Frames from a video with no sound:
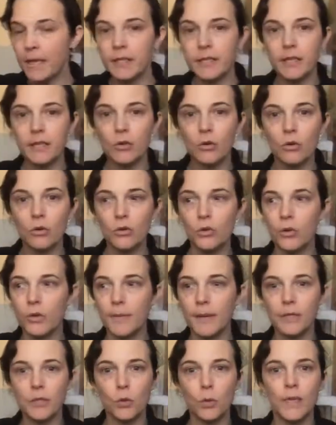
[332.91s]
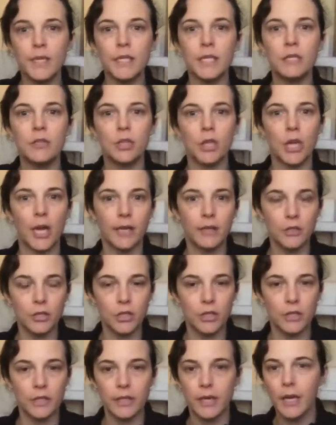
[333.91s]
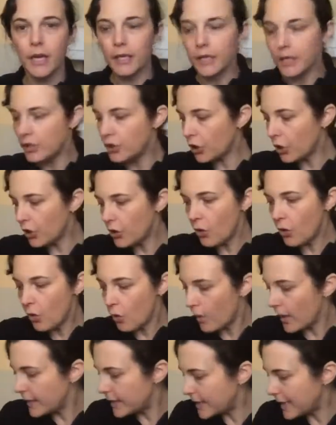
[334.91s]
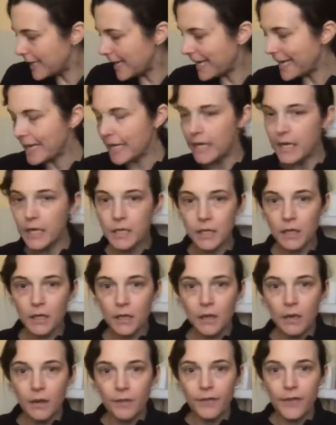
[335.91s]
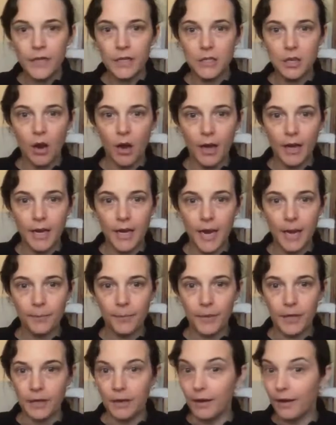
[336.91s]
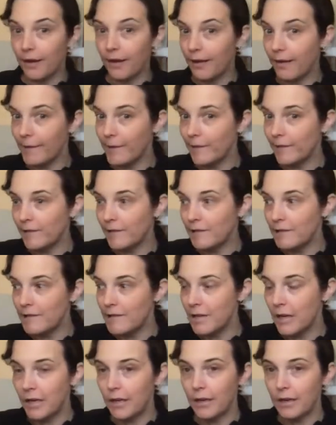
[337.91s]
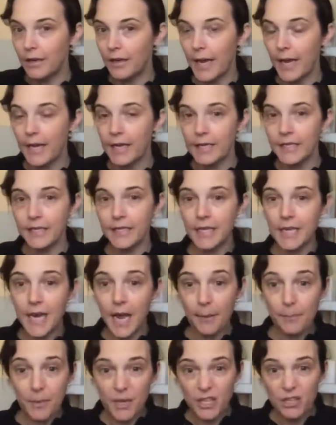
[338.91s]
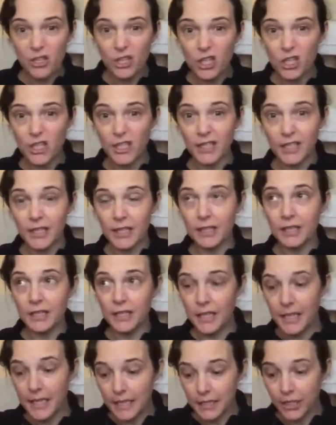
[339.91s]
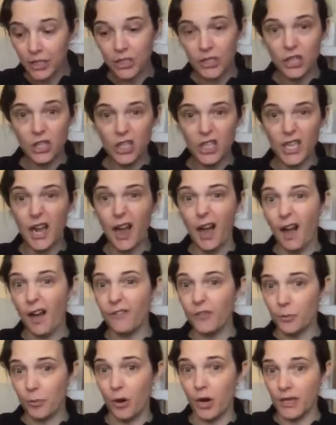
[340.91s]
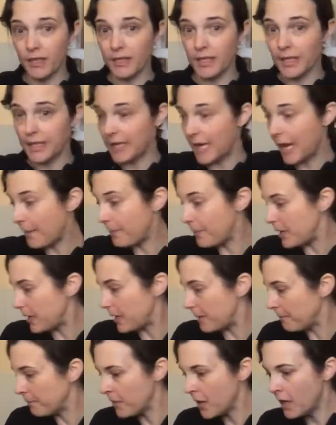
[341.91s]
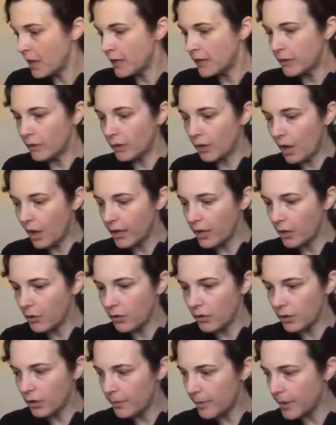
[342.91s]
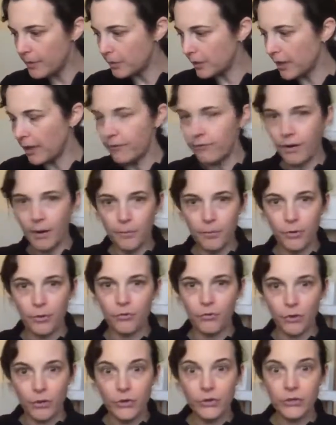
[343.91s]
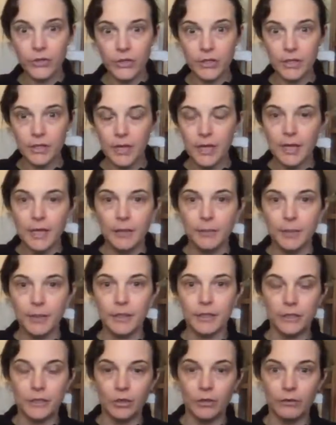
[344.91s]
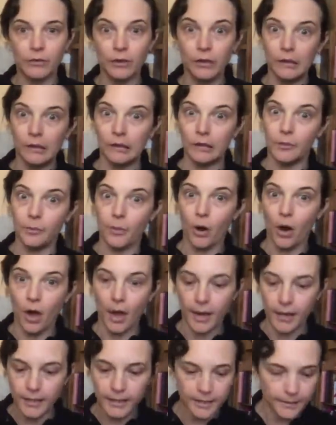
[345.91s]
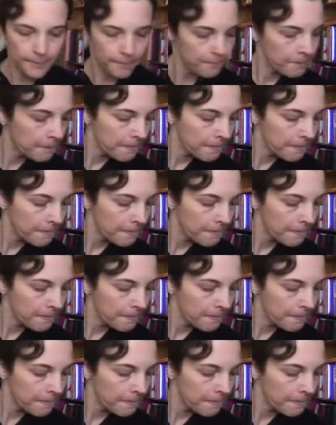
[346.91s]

So you're talking about 20 changes. You don't always need the entire nappy. Okay, because the insert's usually half the price to the nappy. So I know a lot of people love Rumparooz, but it's sort of the price.